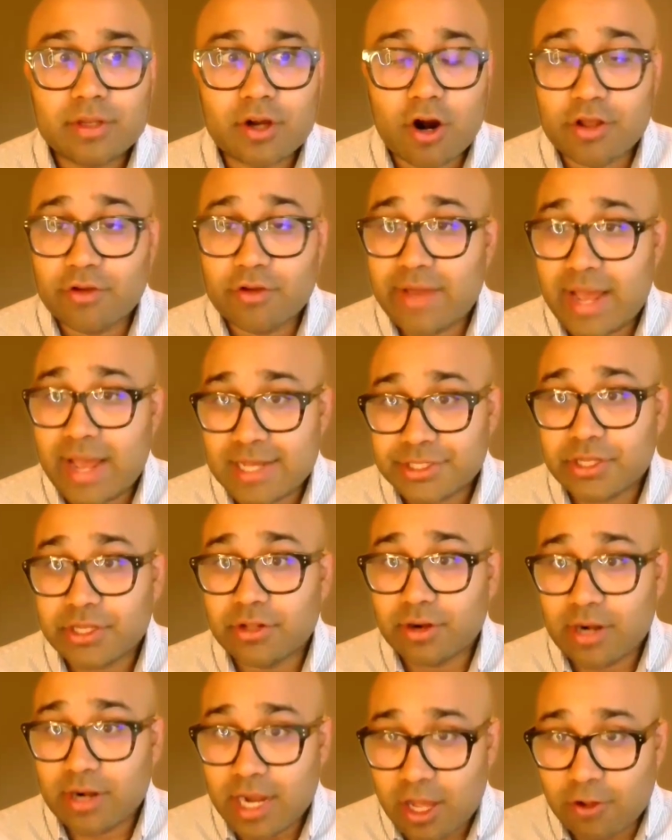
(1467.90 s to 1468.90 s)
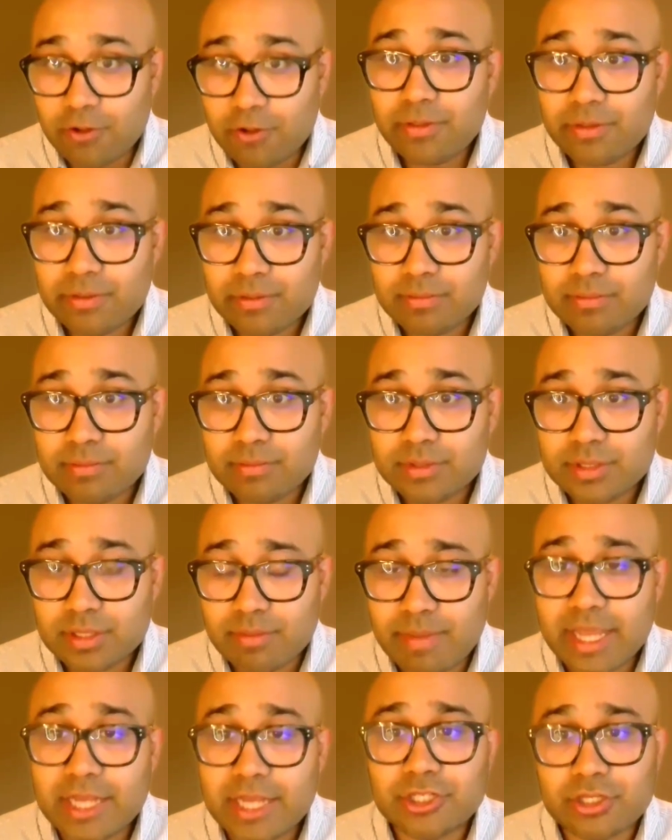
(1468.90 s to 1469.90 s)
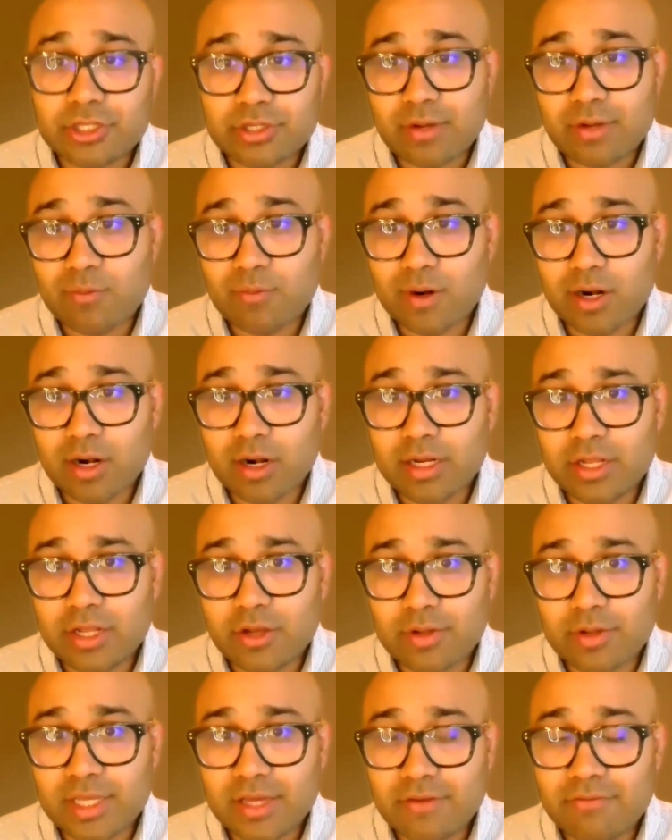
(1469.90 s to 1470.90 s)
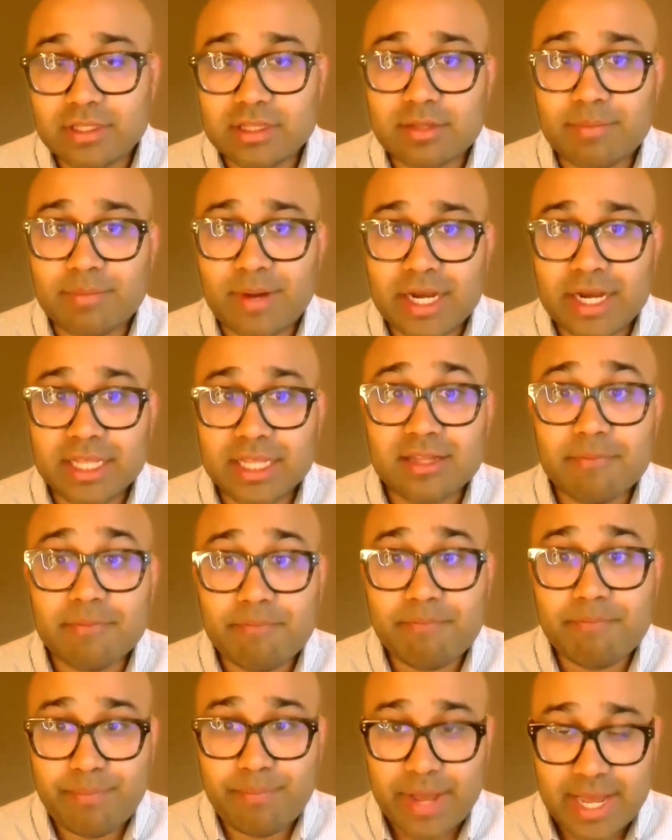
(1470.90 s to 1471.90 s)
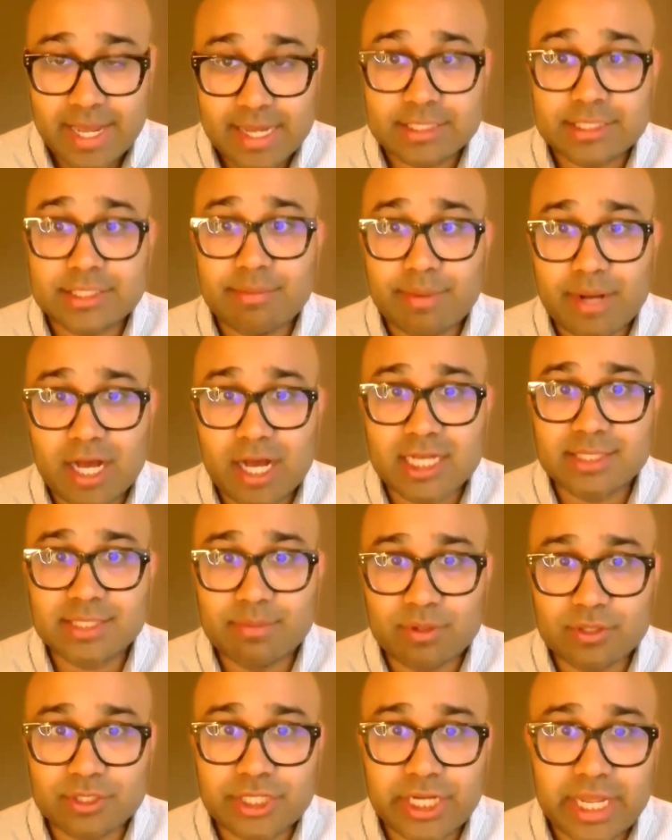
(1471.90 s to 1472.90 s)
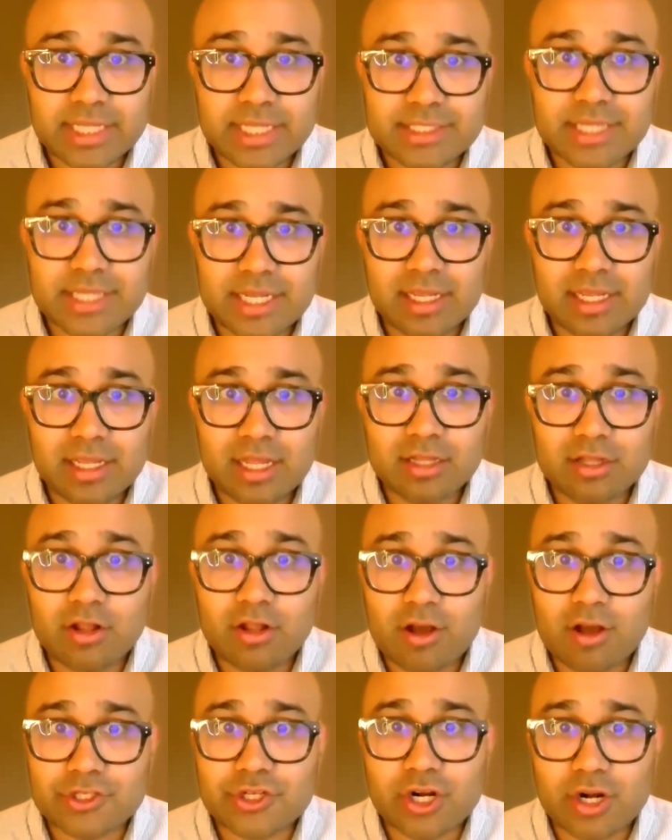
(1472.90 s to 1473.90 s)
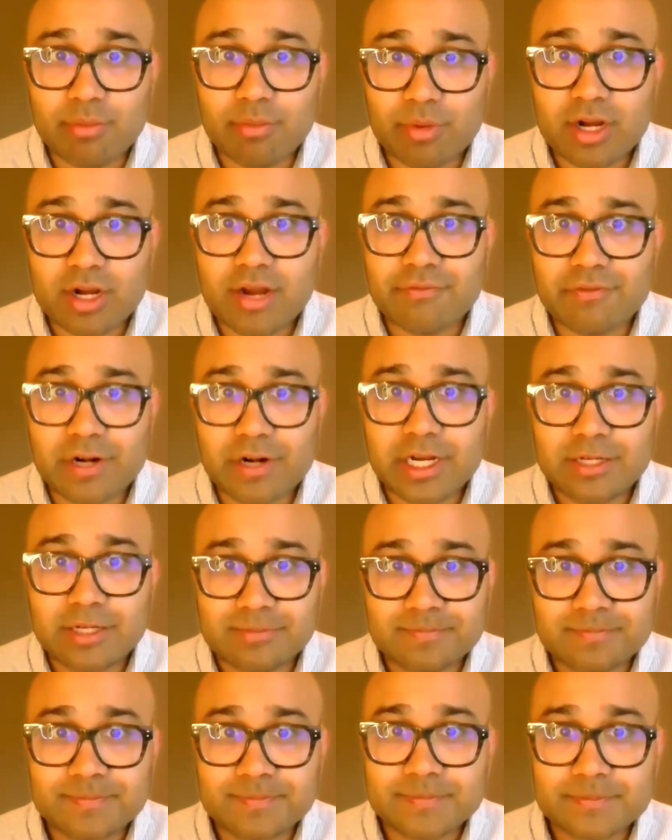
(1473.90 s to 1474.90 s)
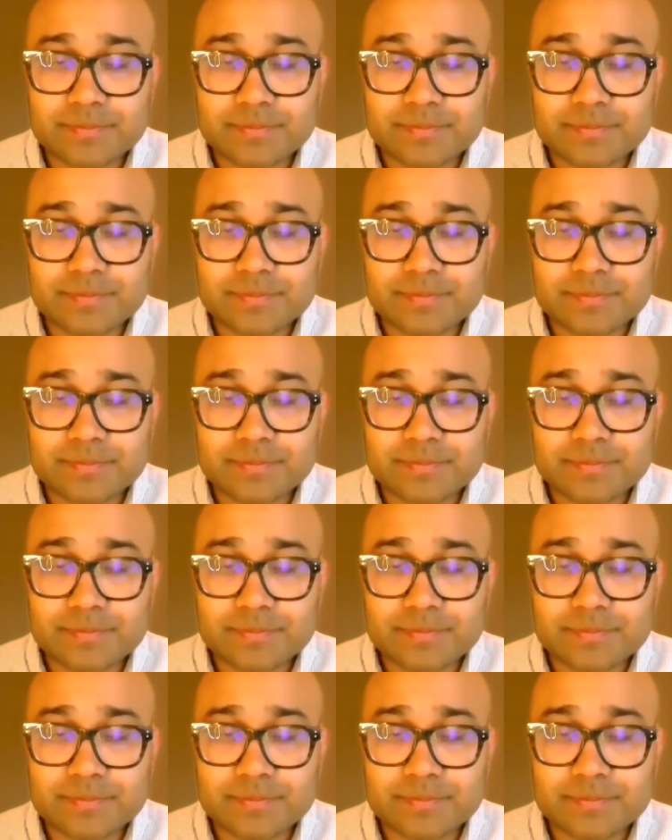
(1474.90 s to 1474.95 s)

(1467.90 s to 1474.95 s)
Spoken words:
cardiovascular health, to make sure that we're, giving the body the best possible chance at long-term recovery.